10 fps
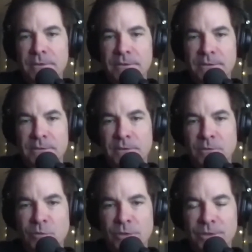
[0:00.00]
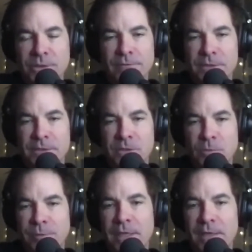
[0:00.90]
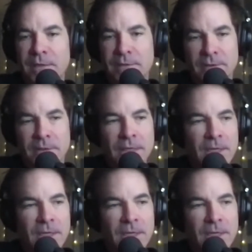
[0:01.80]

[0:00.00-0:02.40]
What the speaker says: because we're a San Francisco band, and